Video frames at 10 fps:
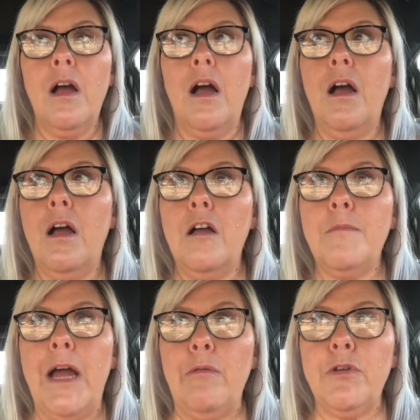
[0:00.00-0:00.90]

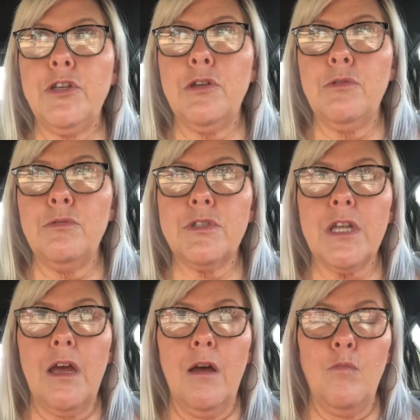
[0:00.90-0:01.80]
I will use
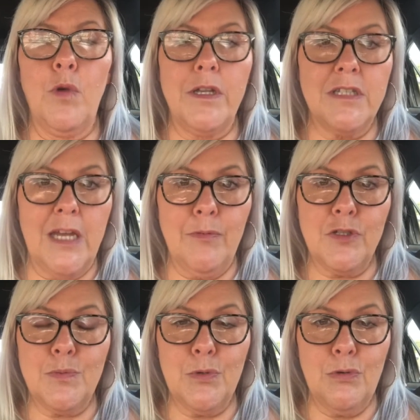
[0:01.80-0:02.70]
1
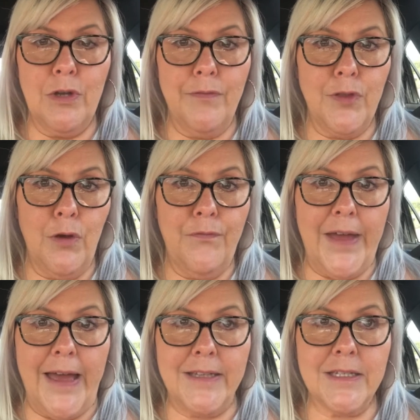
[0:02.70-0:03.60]
tablespoon of
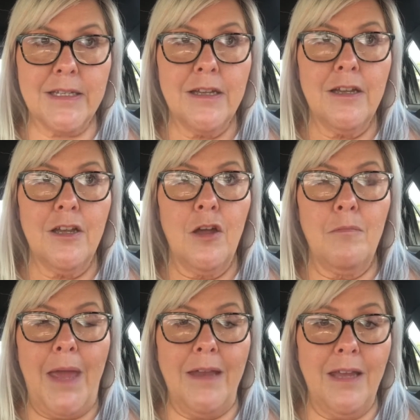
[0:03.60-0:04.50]
low-fat
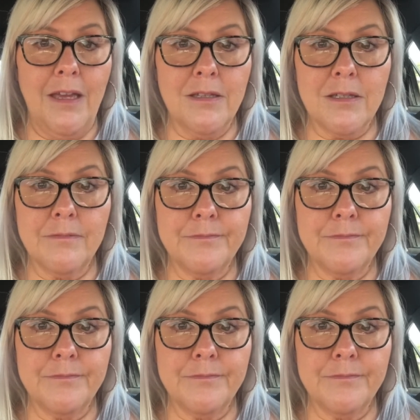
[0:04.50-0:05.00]
mayonnaise,